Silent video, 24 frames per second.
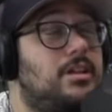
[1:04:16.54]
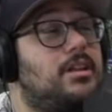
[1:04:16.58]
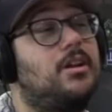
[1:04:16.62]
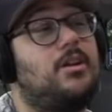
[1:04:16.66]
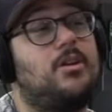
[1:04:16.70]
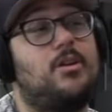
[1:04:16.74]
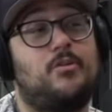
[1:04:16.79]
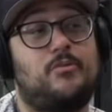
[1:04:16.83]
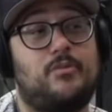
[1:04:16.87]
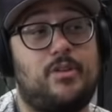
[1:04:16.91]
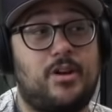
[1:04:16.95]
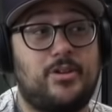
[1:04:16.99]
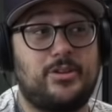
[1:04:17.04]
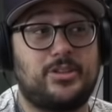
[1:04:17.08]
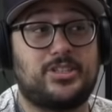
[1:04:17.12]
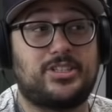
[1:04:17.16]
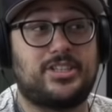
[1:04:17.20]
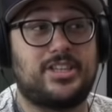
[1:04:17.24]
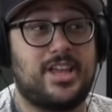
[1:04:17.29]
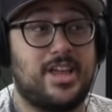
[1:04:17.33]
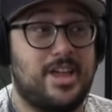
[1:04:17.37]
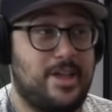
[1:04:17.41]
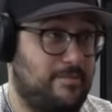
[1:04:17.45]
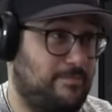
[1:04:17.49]
and her are very
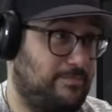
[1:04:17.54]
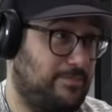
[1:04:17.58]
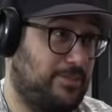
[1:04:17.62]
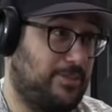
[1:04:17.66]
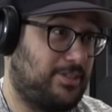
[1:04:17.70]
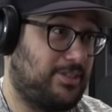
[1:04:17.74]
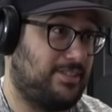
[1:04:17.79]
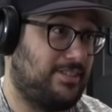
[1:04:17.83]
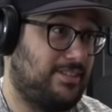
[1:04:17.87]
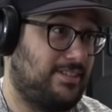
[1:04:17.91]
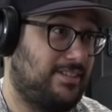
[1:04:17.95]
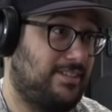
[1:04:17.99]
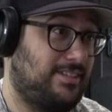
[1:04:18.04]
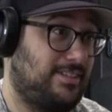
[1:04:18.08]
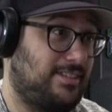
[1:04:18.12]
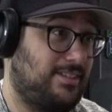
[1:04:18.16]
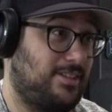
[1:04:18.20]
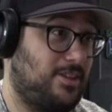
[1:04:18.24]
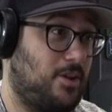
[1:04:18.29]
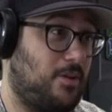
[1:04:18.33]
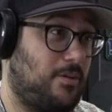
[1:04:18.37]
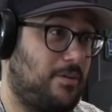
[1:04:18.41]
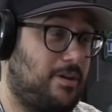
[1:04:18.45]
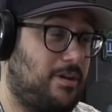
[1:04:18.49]
Sims.
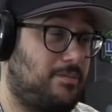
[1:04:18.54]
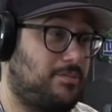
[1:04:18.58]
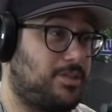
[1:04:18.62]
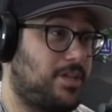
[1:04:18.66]
You know what I'm